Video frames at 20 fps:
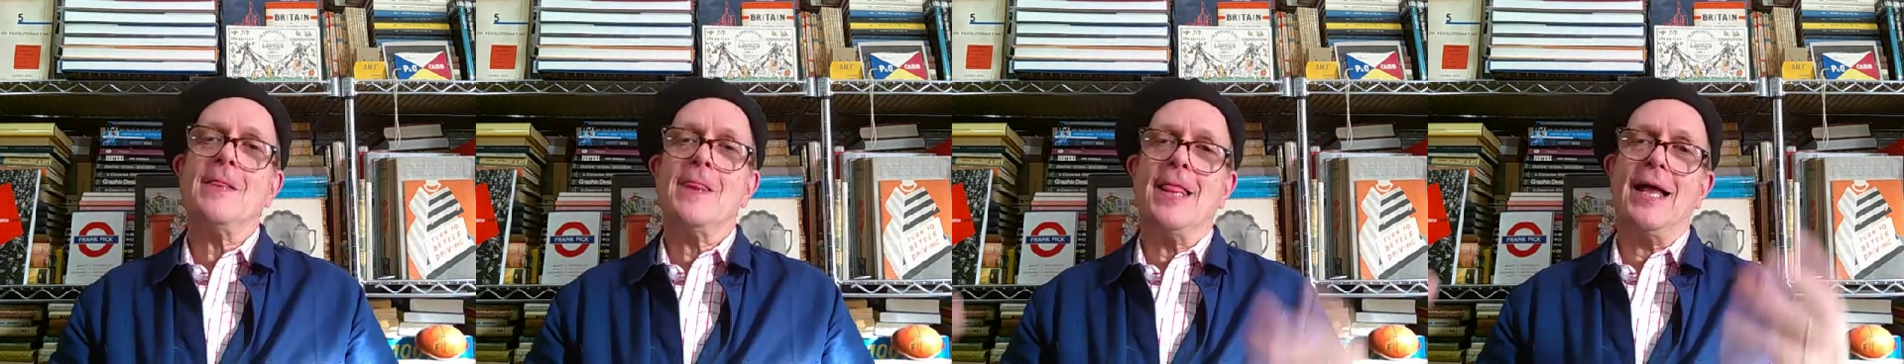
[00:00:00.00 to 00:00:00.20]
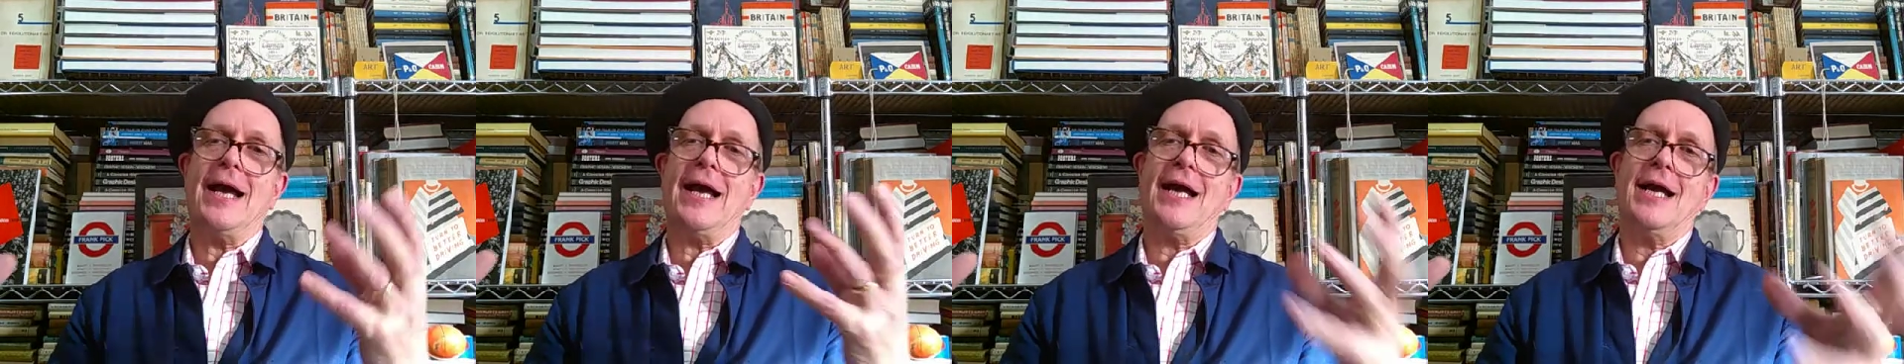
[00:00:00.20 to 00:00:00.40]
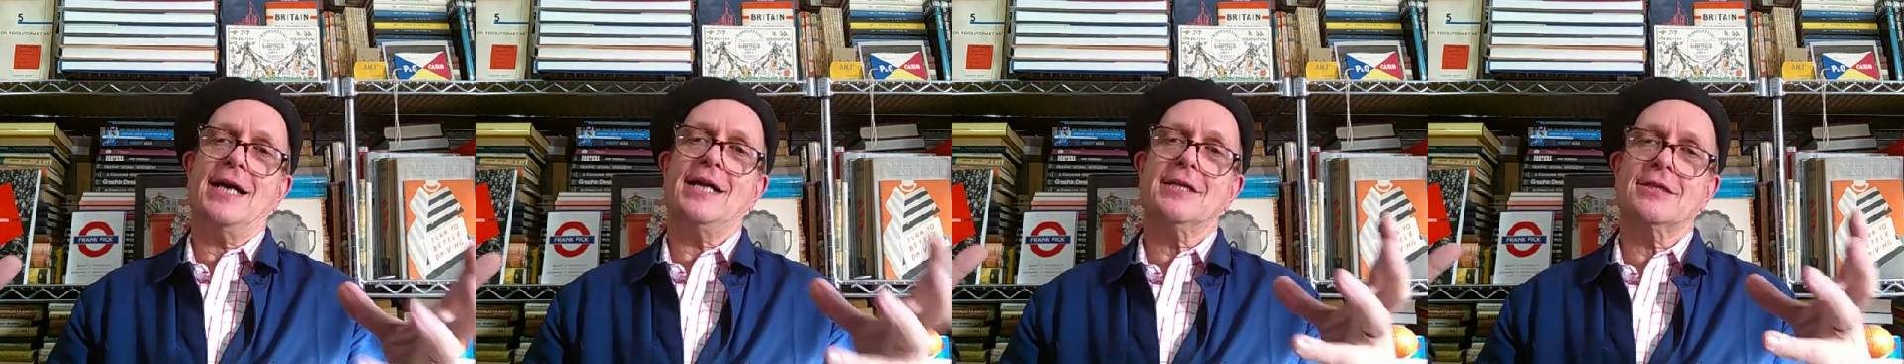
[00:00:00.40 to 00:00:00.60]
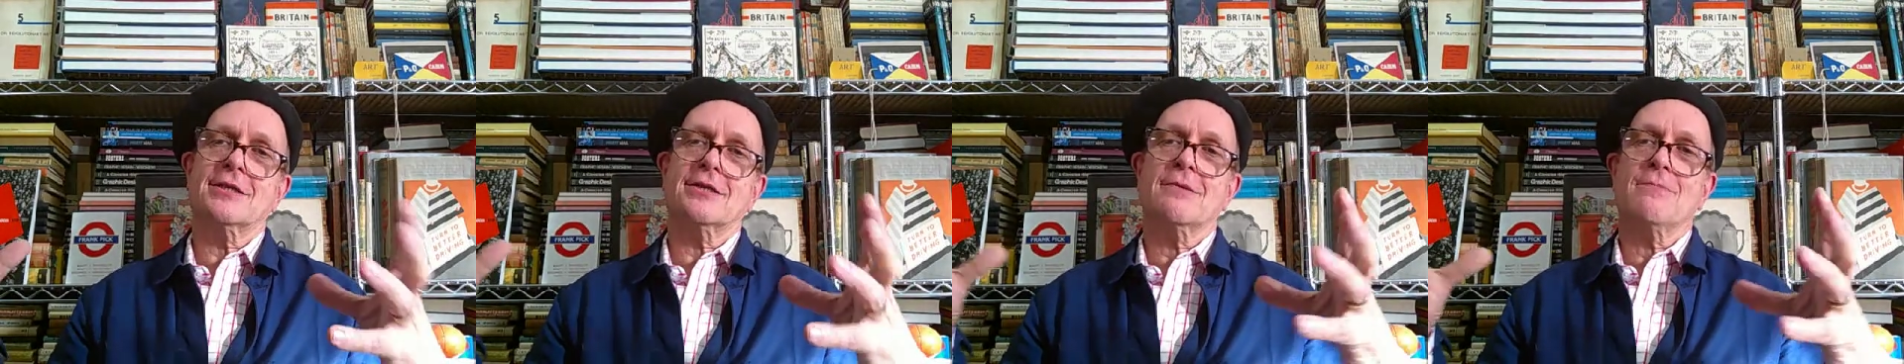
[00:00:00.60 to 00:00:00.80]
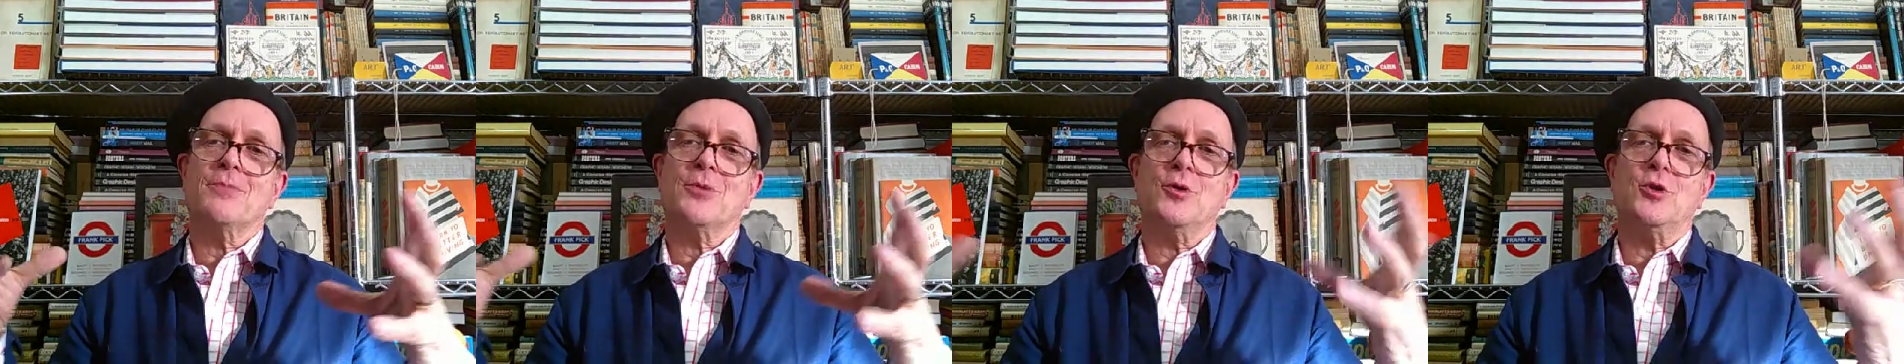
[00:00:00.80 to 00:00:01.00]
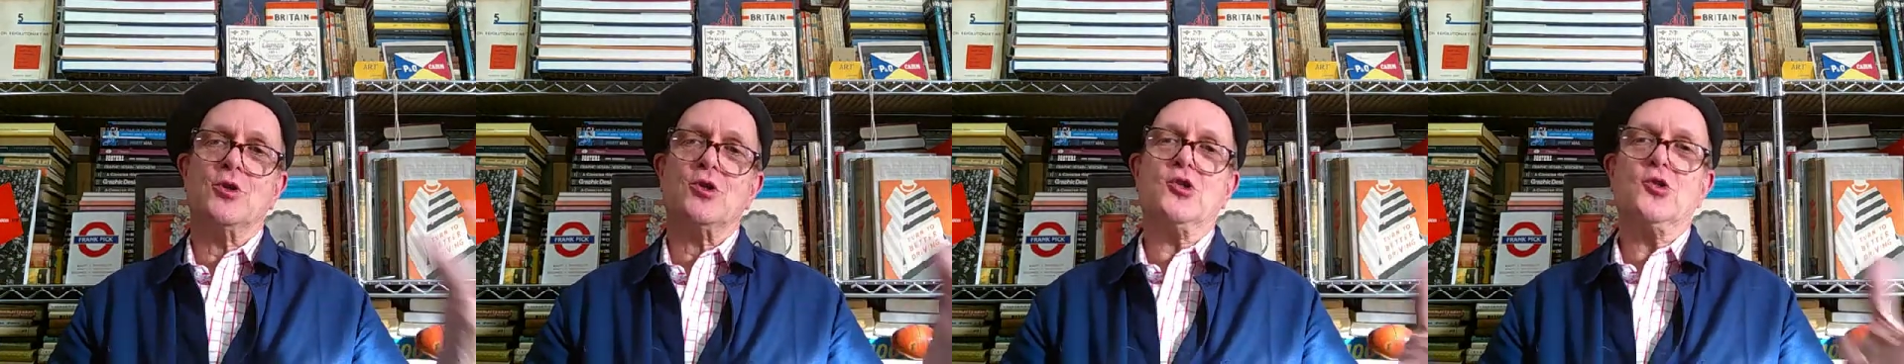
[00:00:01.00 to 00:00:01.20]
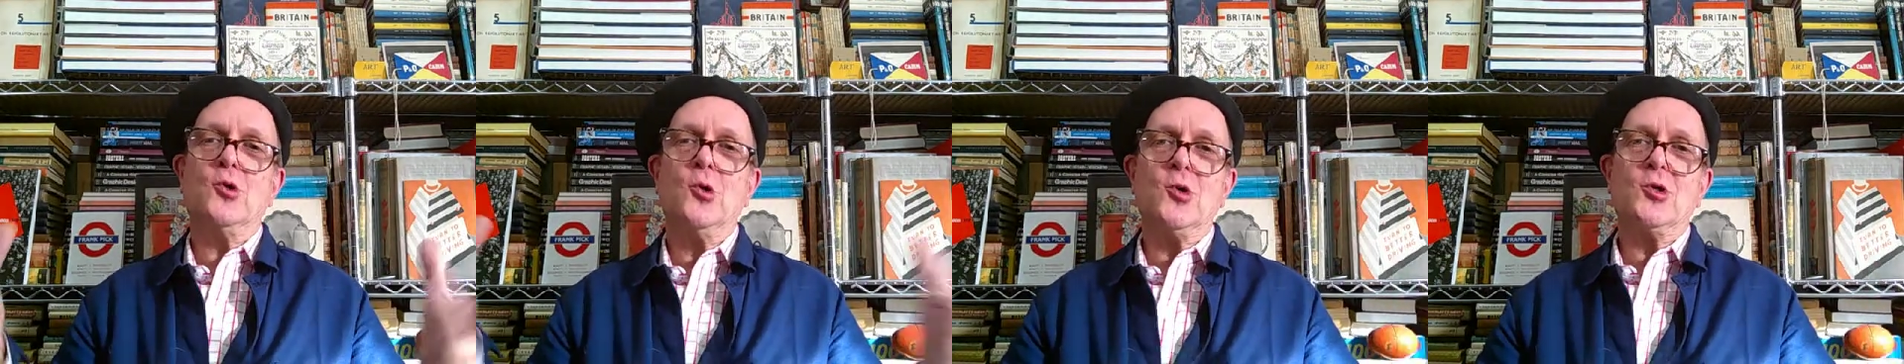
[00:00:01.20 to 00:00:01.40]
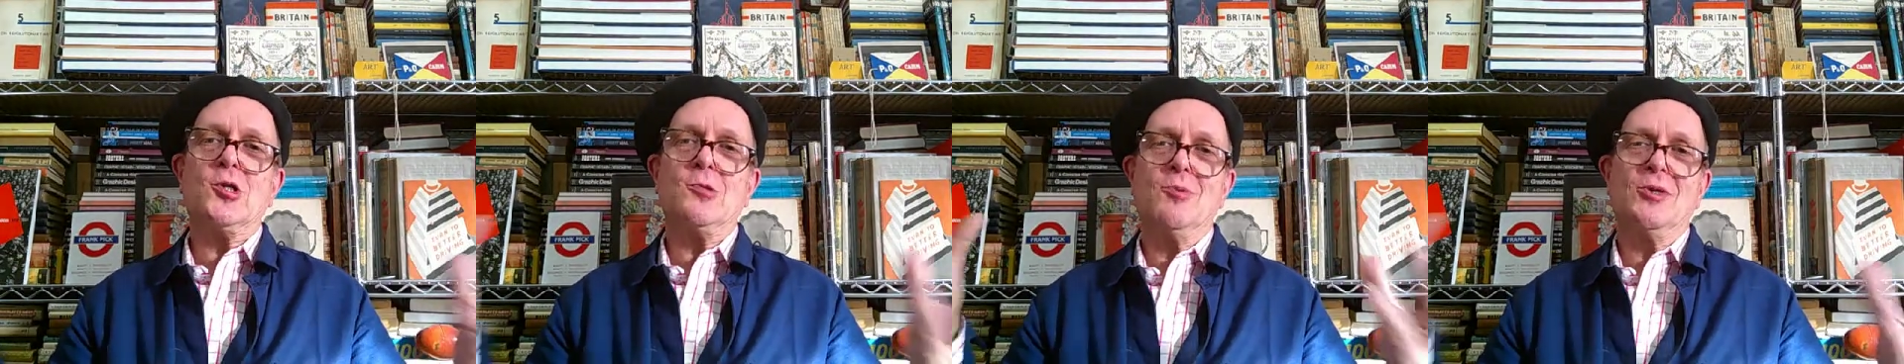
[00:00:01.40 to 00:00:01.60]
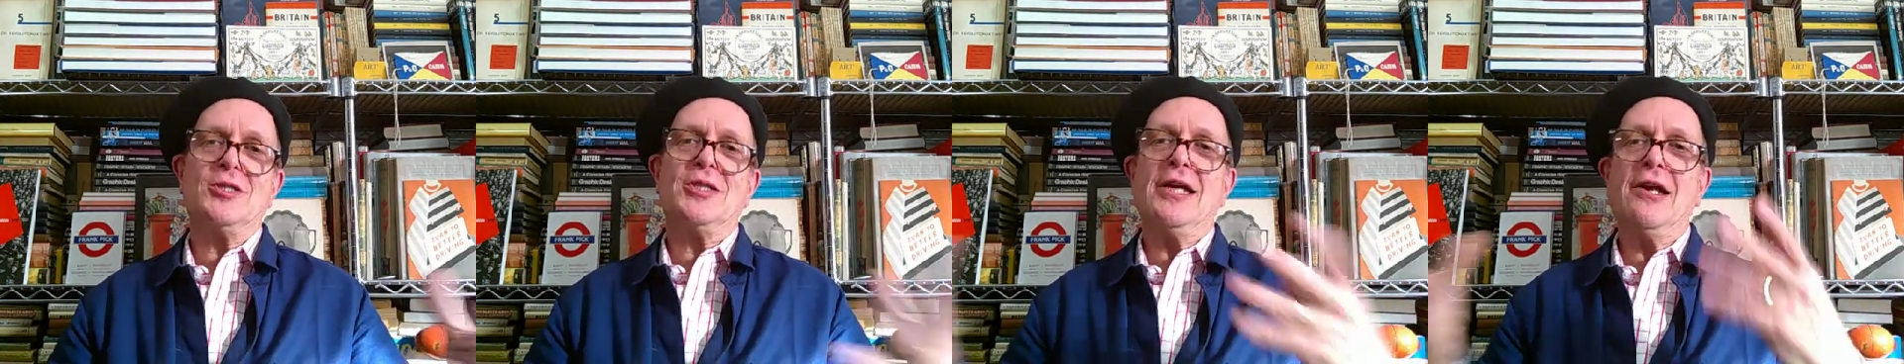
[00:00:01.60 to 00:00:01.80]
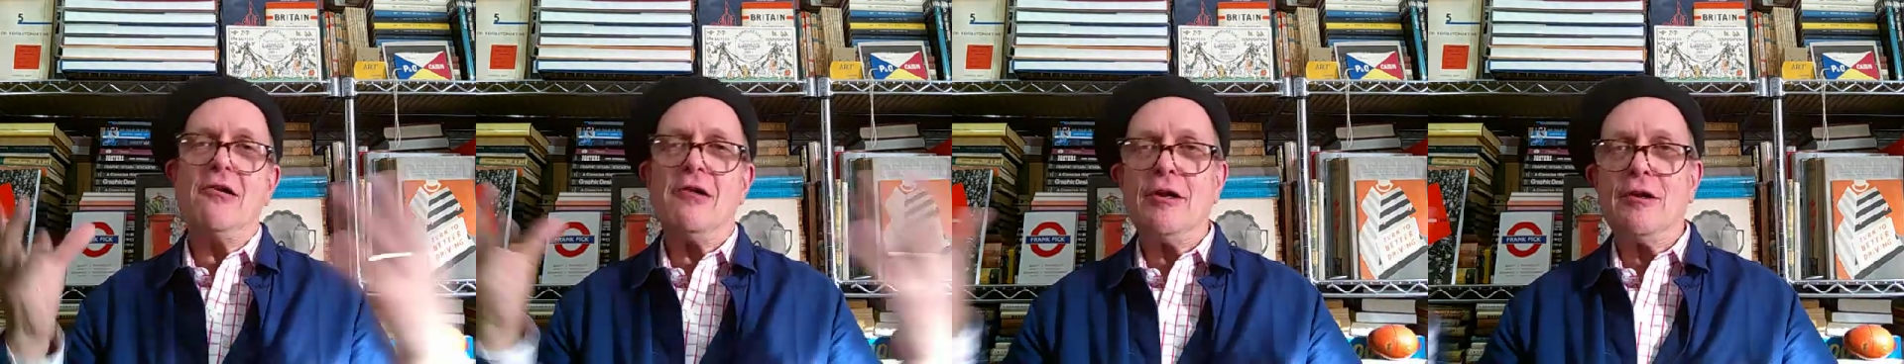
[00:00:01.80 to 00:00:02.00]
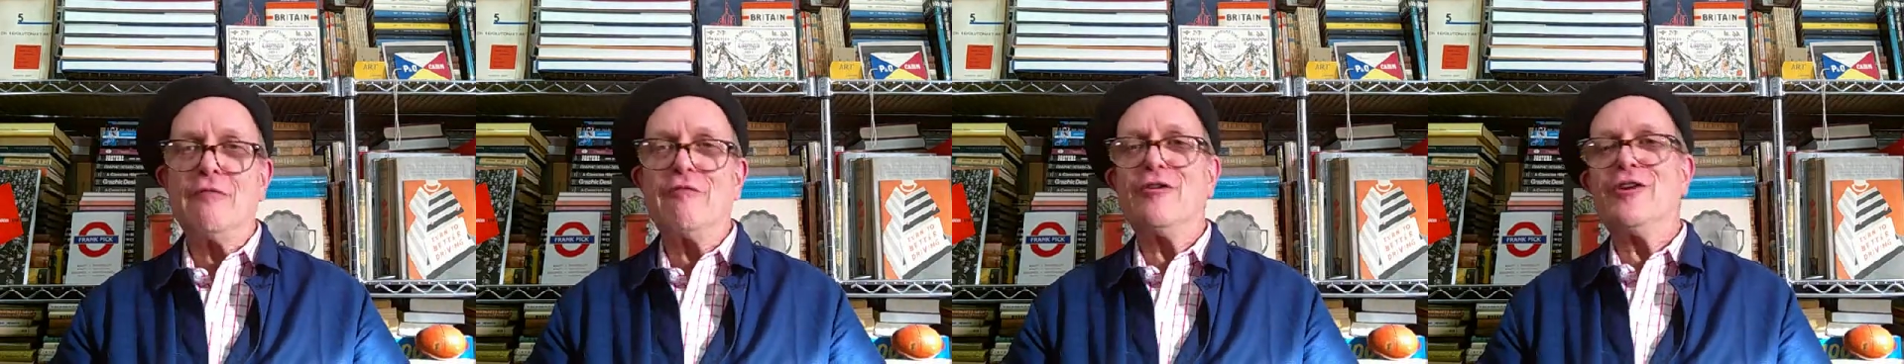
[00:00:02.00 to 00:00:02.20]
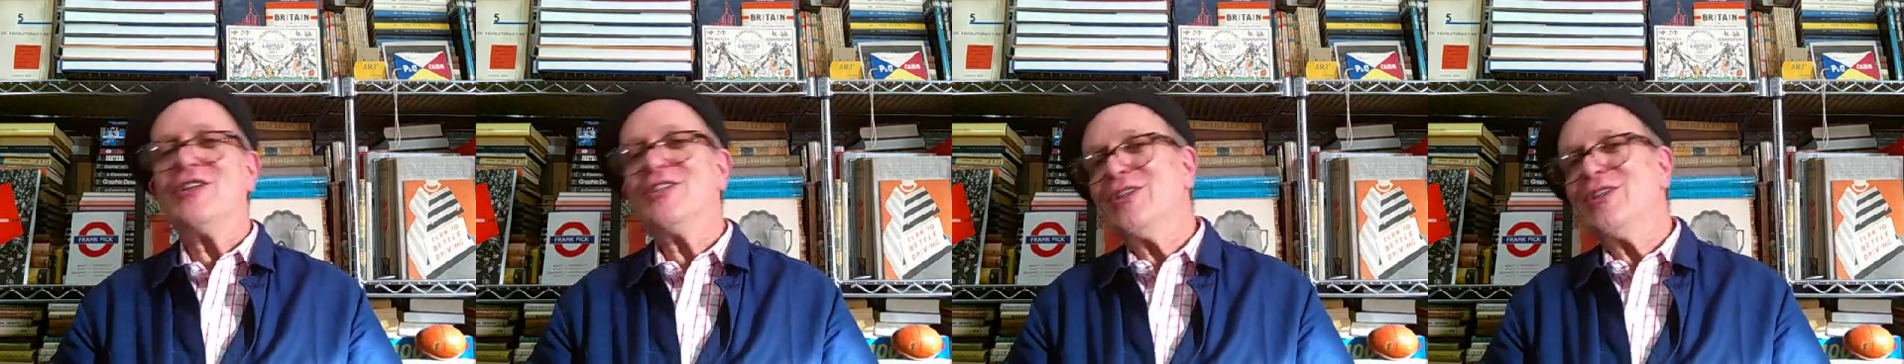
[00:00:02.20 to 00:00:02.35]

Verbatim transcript: as the source material for his